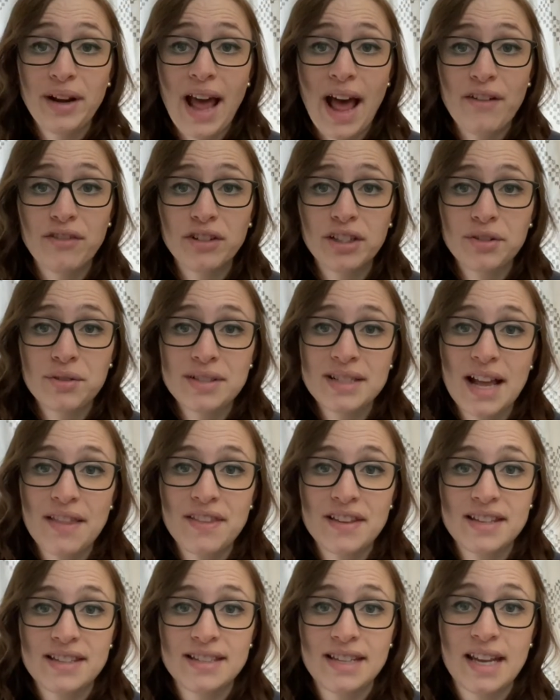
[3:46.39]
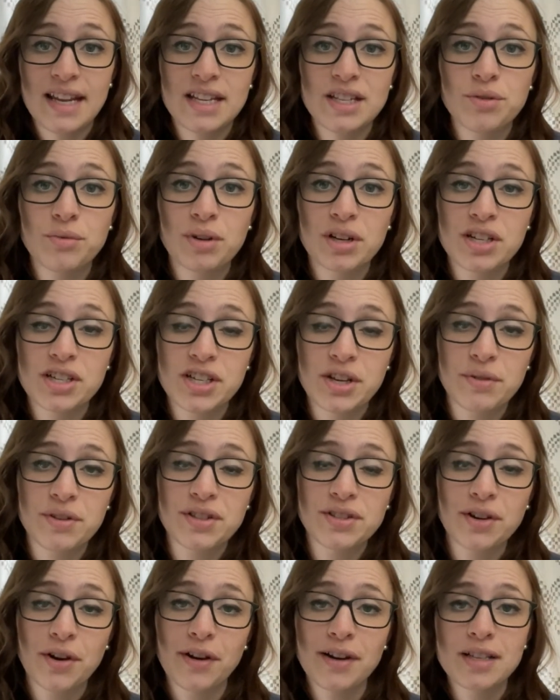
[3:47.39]
Evelyn was at the stage where she was
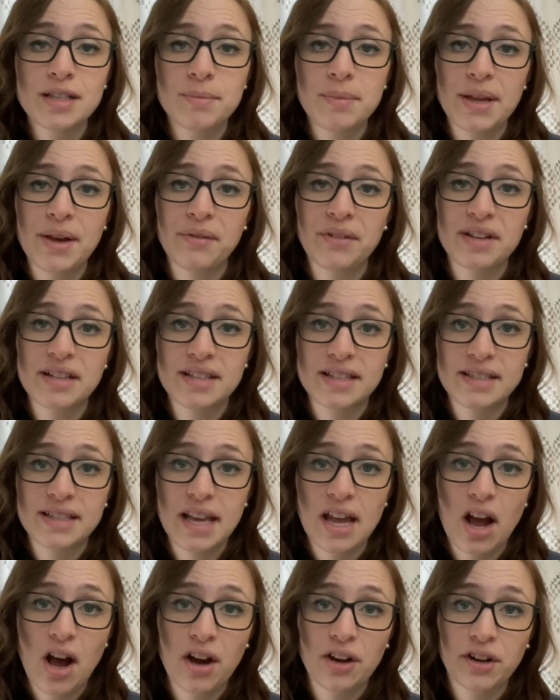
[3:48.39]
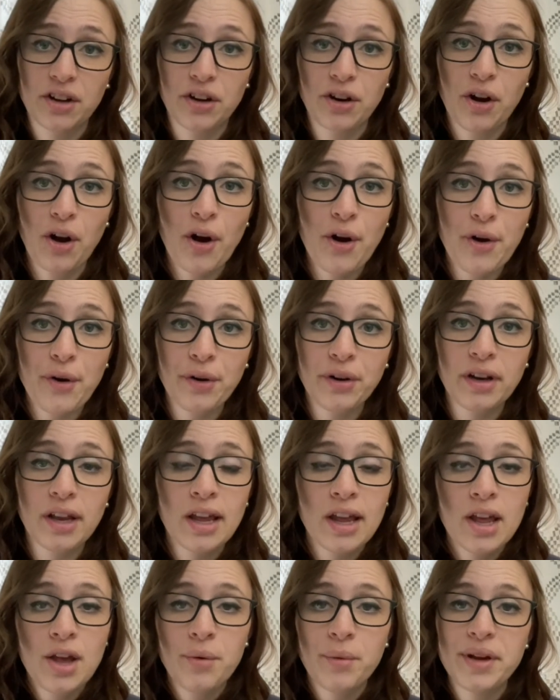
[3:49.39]
starting to be able to sit on her own,
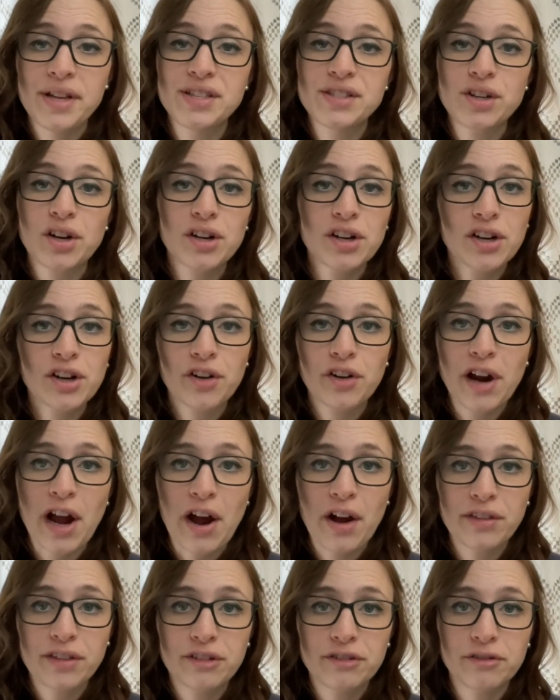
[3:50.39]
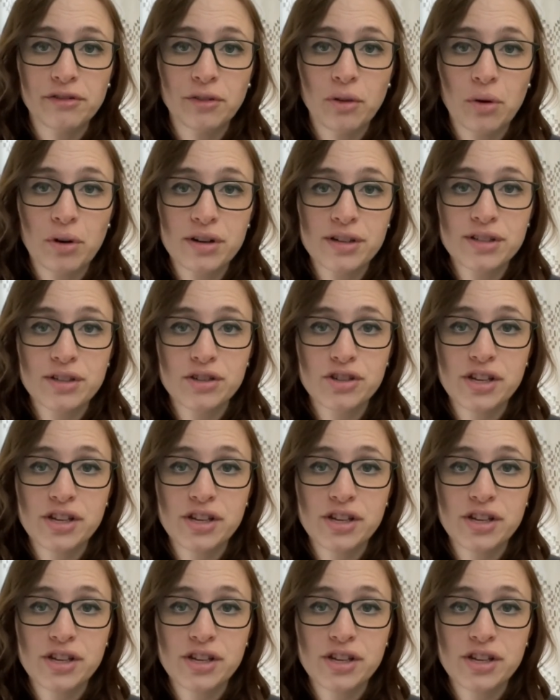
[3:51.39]
we started her out on the floor so she